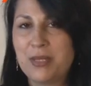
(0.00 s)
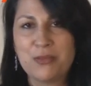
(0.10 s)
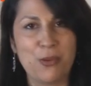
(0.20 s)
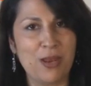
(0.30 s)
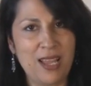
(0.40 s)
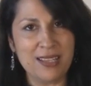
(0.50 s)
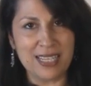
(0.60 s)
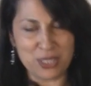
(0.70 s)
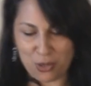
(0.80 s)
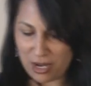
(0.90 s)
But voila,
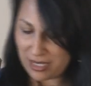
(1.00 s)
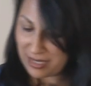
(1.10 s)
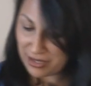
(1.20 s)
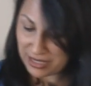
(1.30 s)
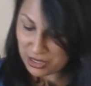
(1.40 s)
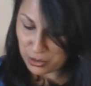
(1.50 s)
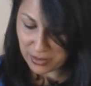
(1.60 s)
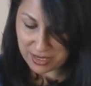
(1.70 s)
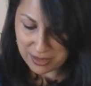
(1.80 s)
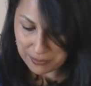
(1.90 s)
that's all that there is to
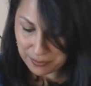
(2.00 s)
it.